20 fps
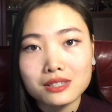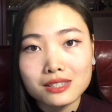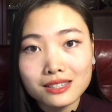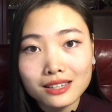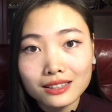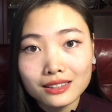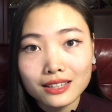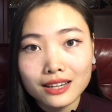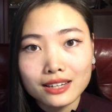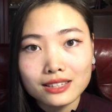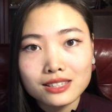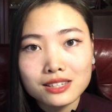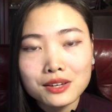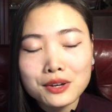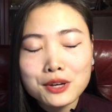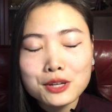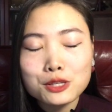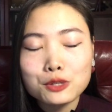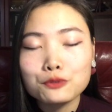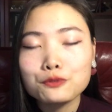to sunlight.
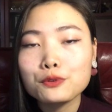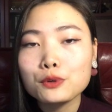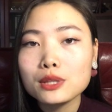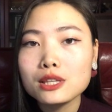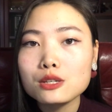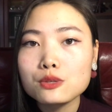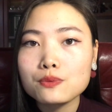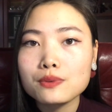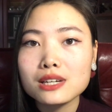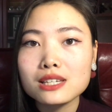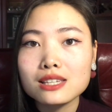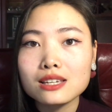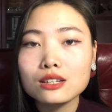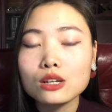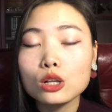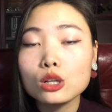So for this reason,